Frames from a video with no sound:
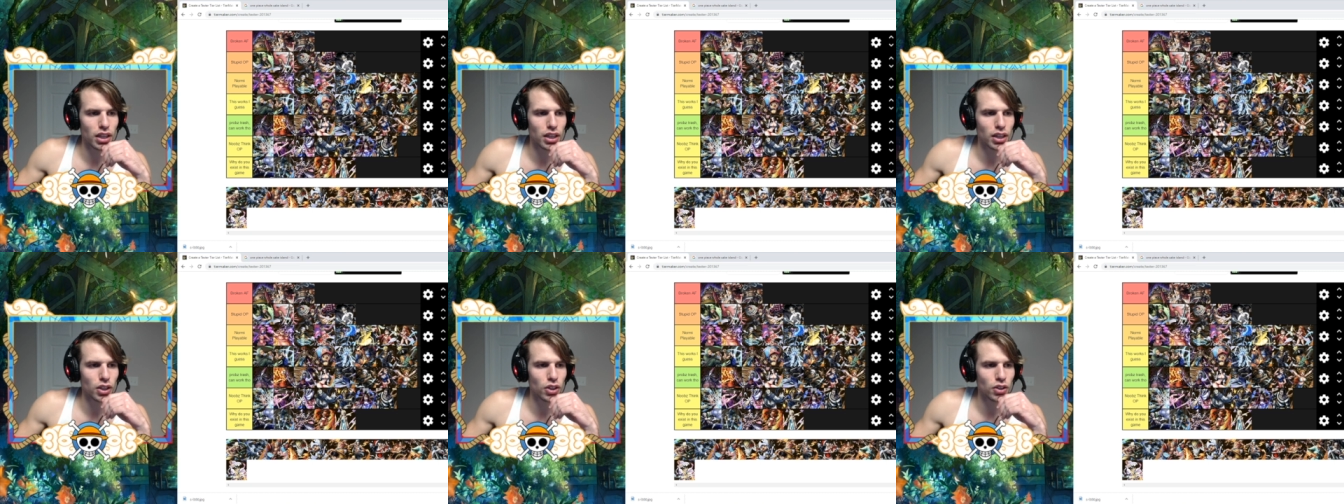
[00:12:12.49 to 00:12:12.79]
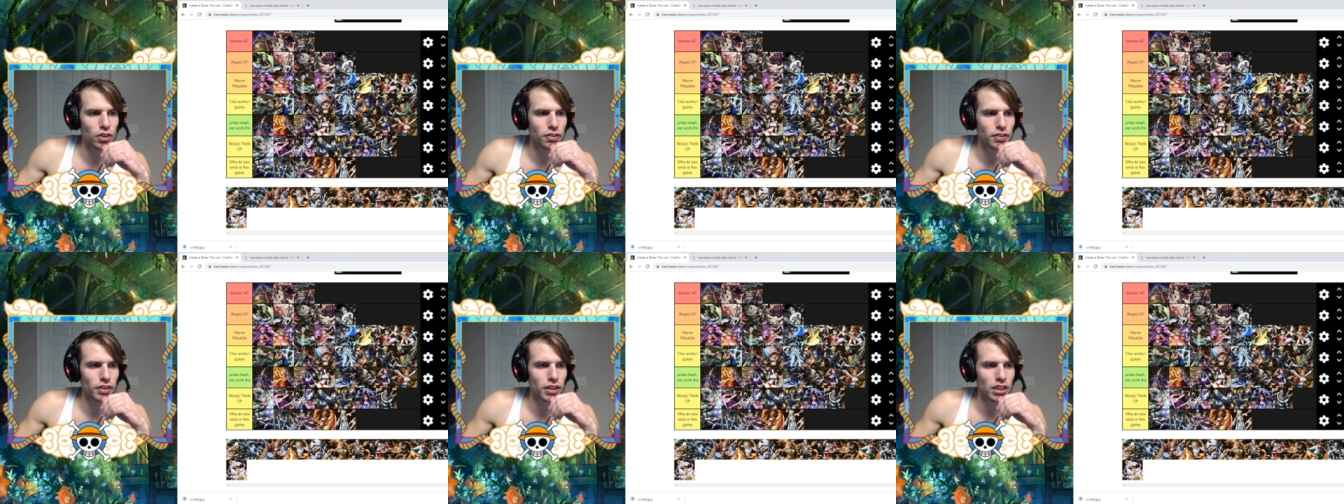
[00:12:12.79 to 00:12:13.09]

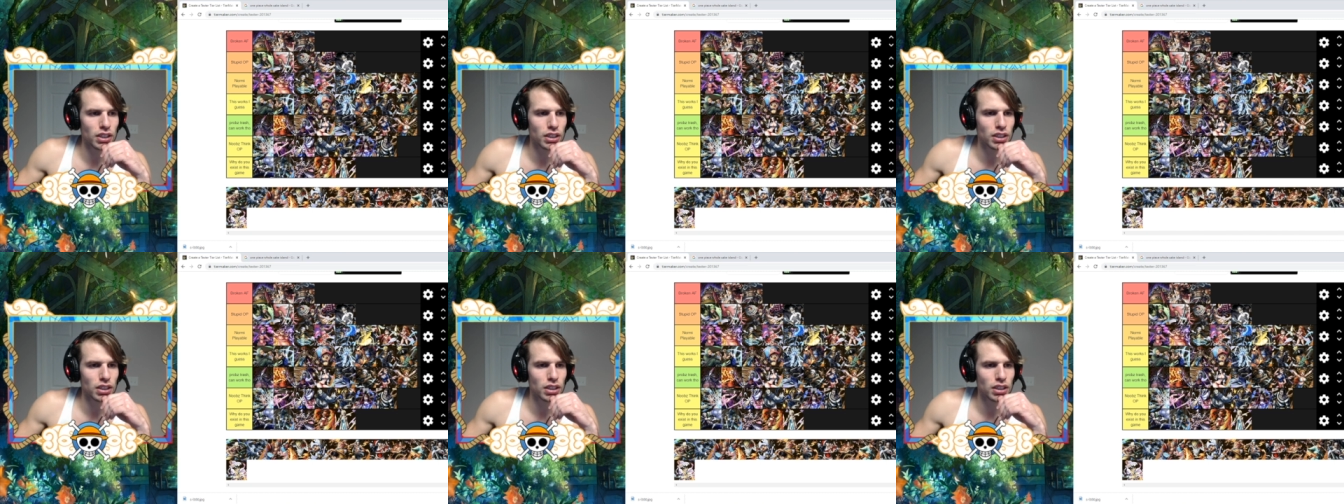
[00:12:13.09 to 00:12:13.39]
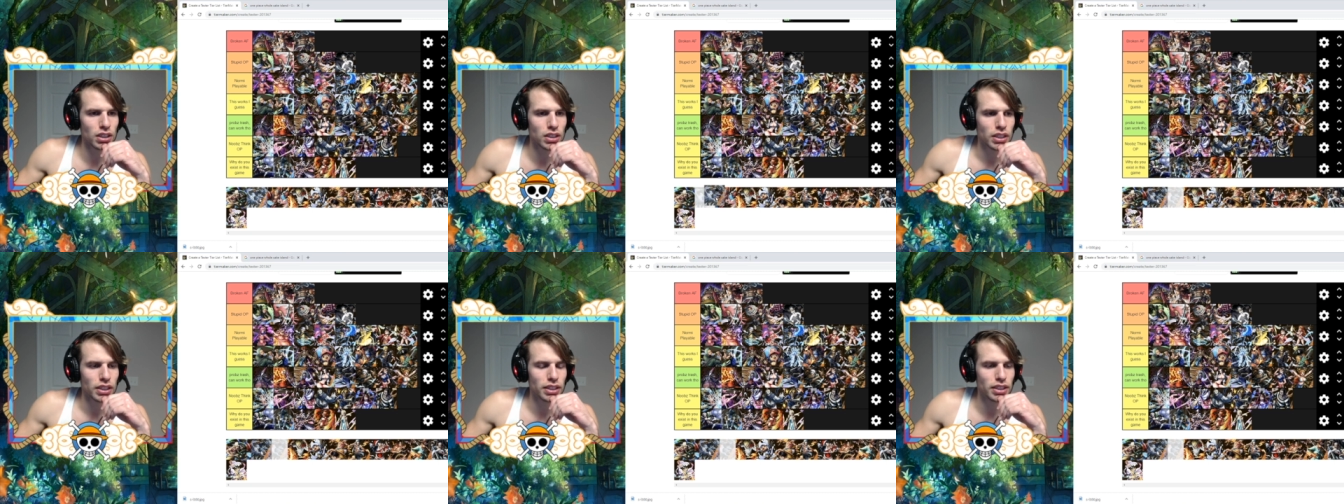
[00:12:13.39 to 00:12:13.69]
Luffy,
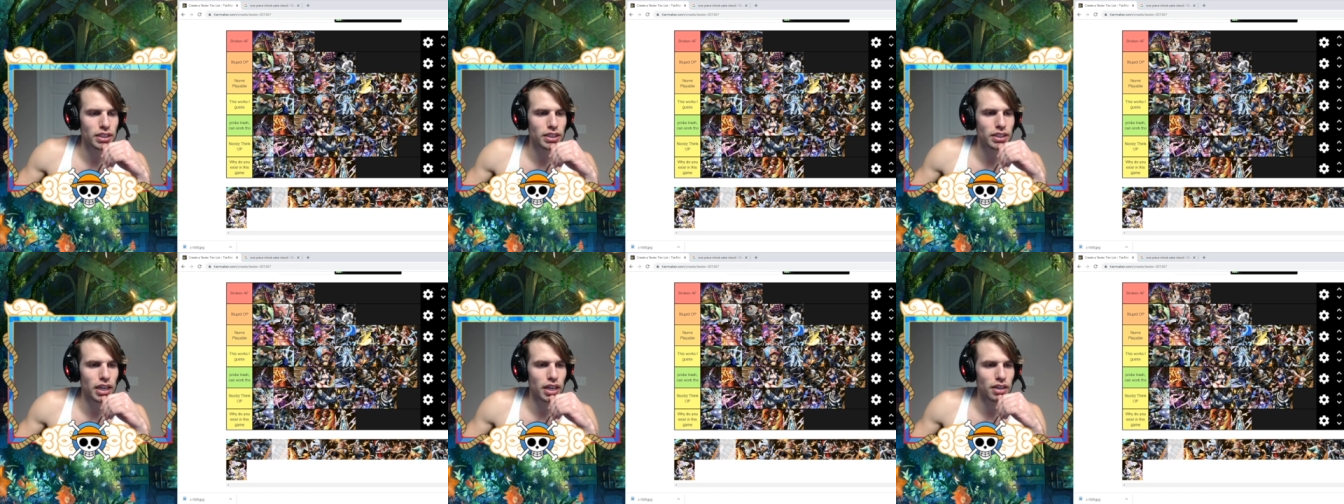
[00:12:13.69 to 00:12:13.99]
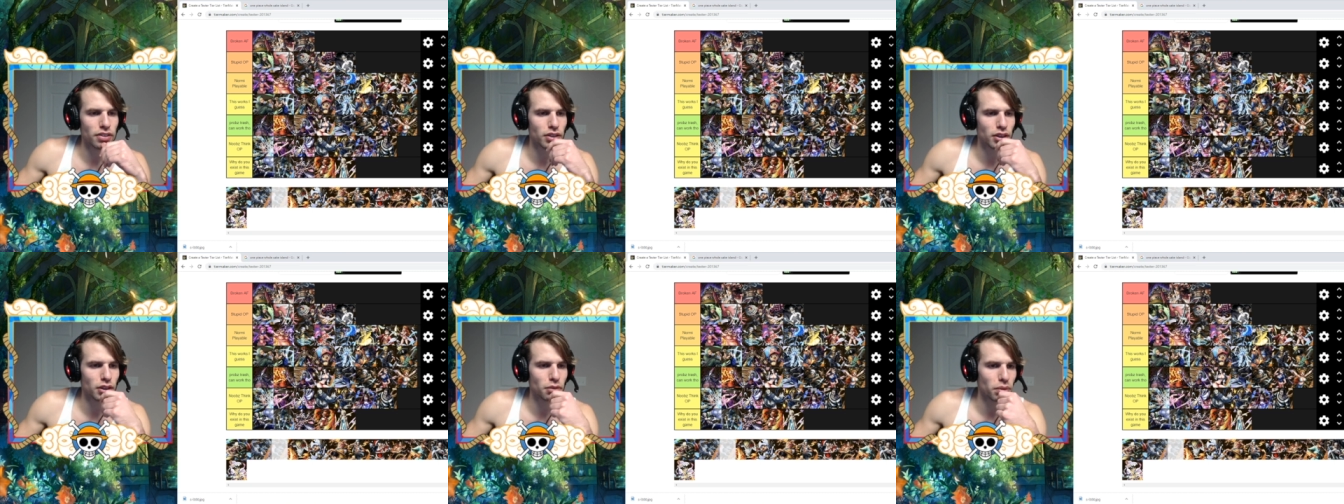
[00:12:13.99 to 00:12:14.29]
he's
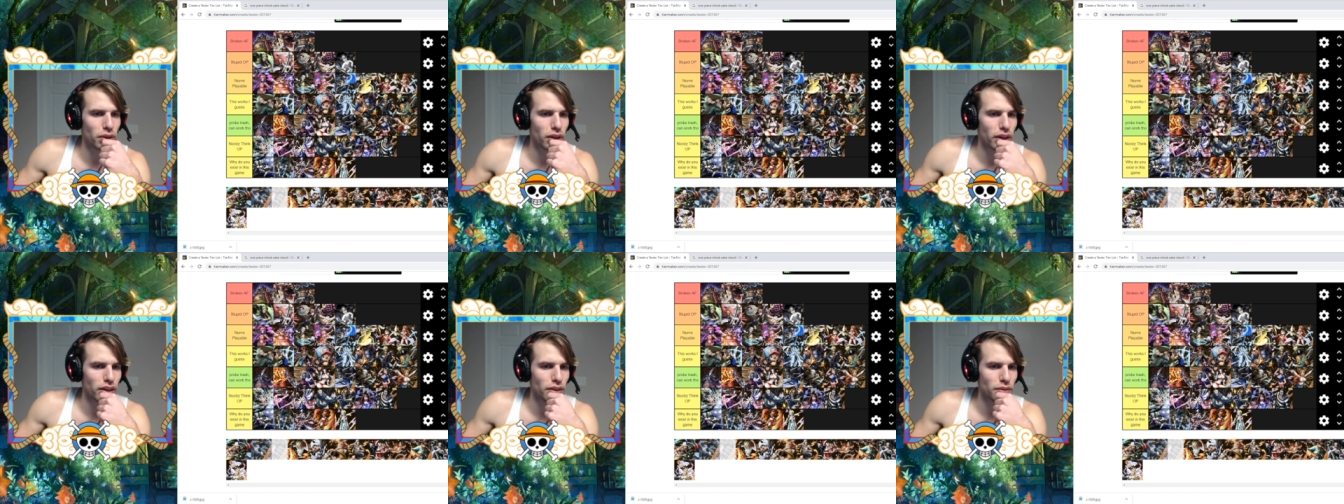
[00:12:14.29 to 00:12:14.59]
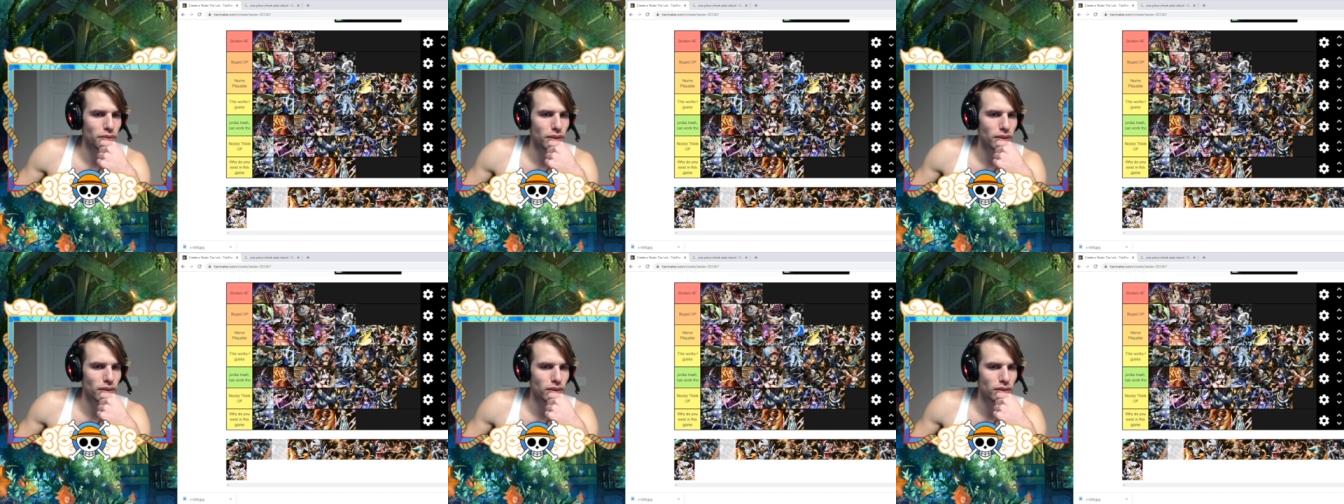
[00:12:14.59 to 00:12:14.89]
definitely
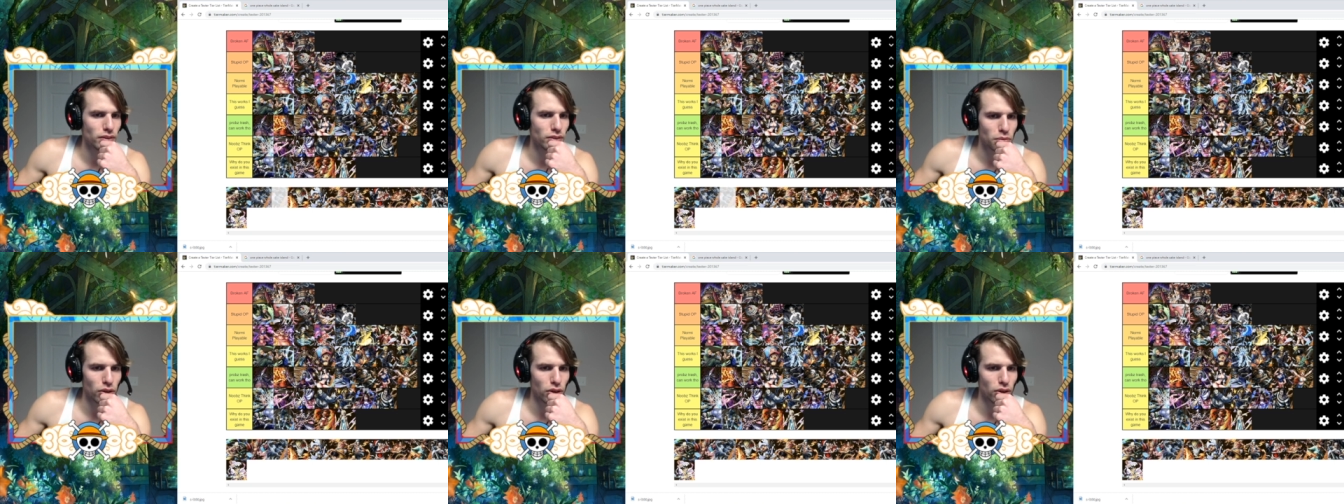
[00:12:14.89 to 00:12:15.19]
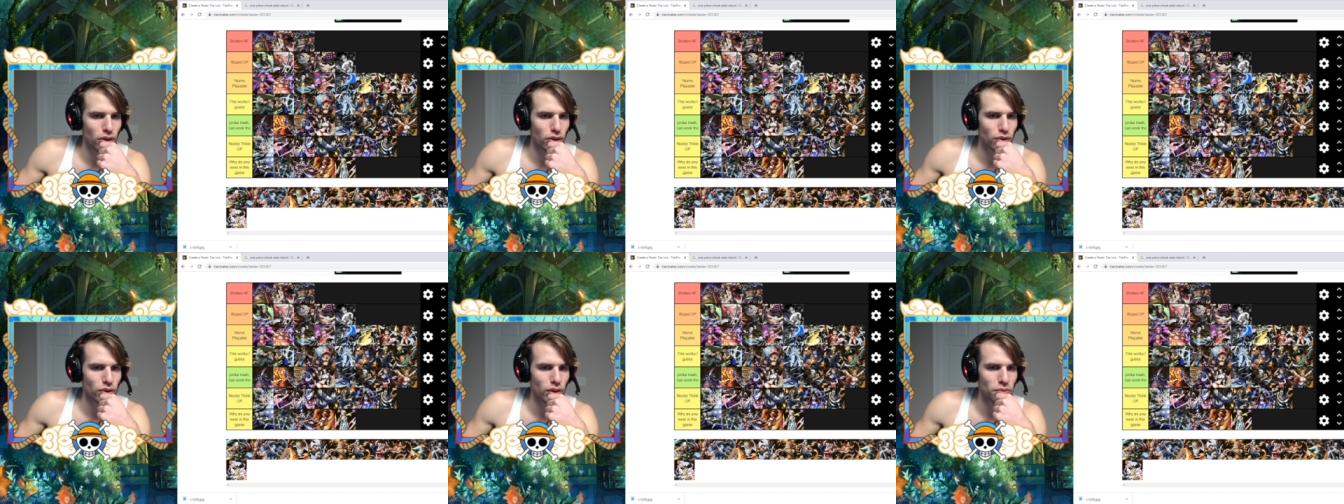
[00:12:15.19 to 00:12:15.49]
playable, but
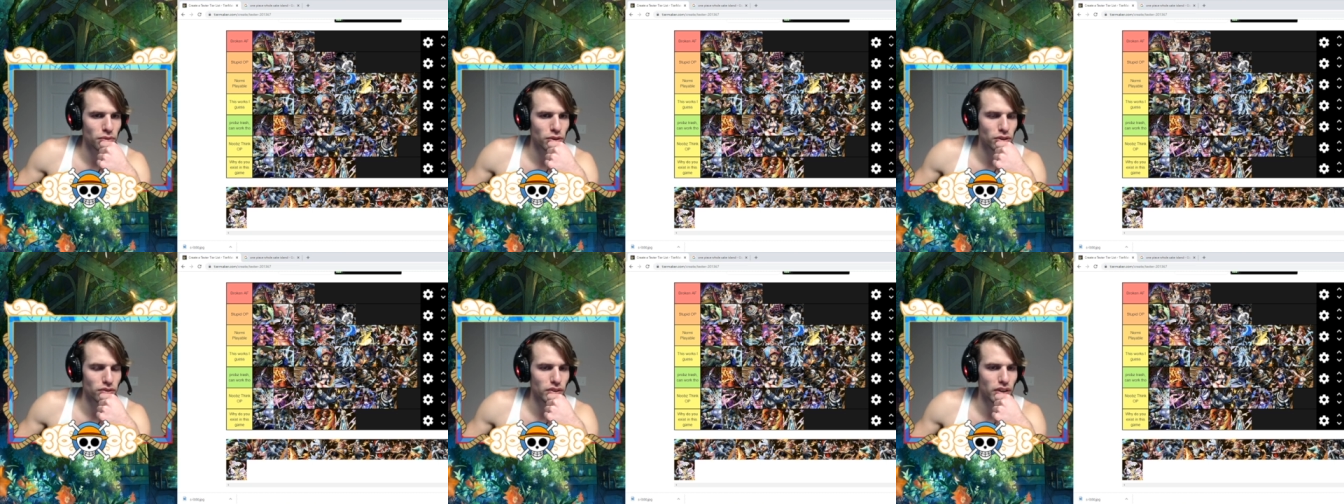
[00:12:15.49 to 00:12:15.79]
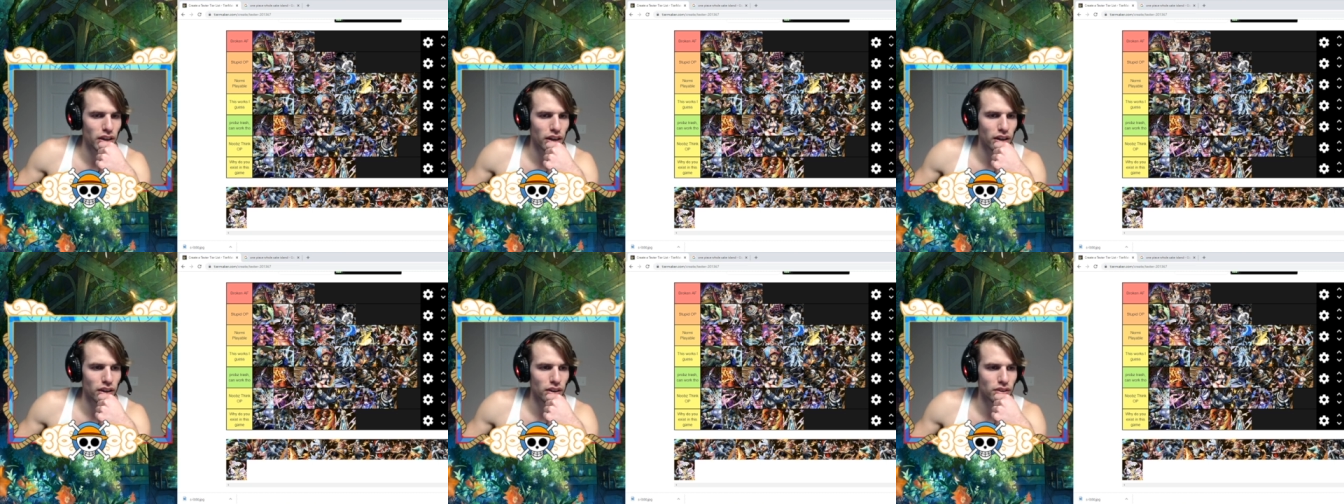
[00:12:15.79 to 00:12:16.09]
who do I move
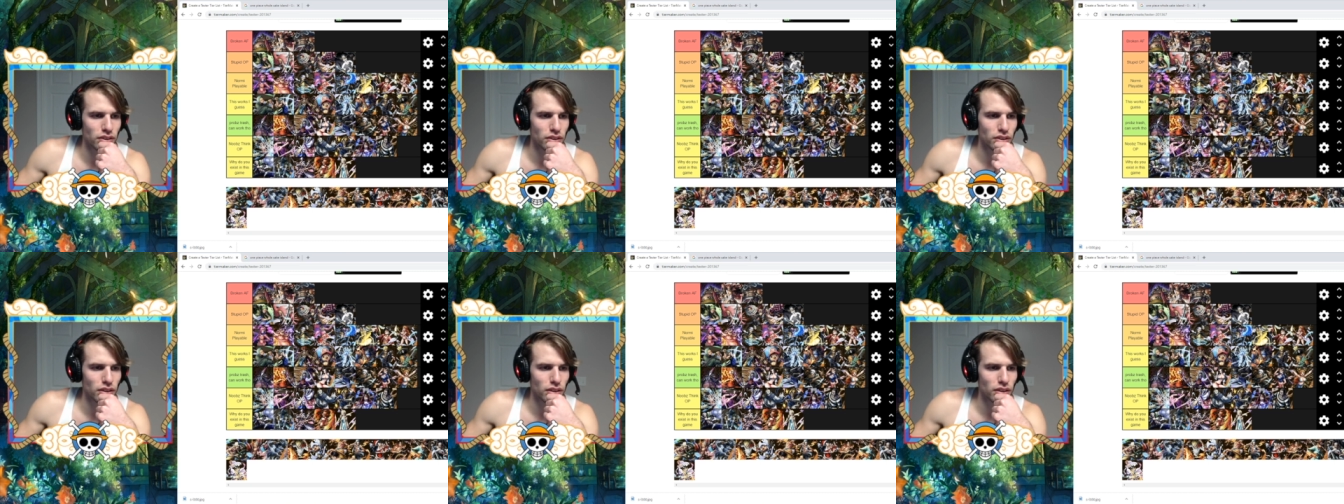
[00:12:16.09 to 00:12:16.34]
down?